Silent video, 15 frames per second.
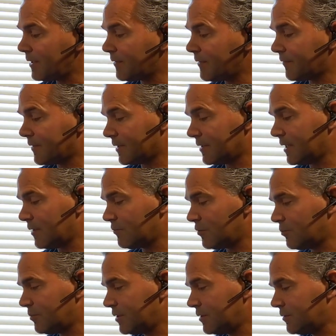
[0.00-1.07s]
I think that will
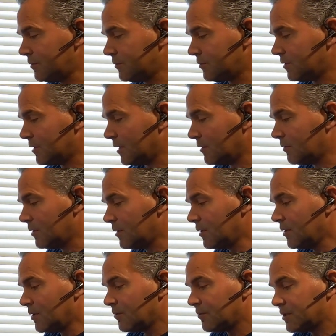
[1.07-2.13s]
be good to know,
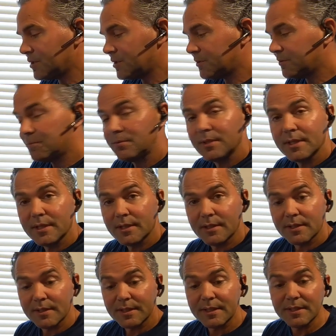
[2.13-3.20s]
which you
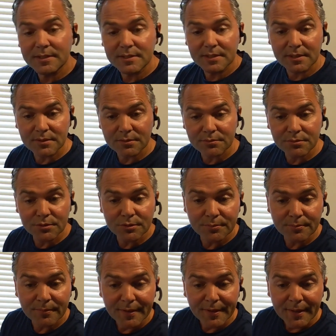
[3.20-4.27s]
need in the
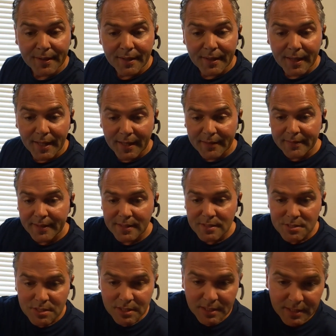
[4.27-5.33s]
room. And
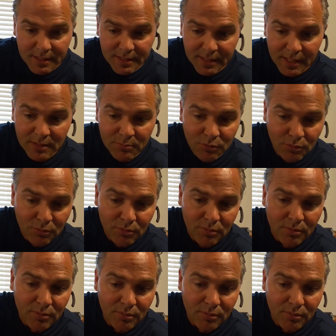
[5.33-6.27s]
there's a cable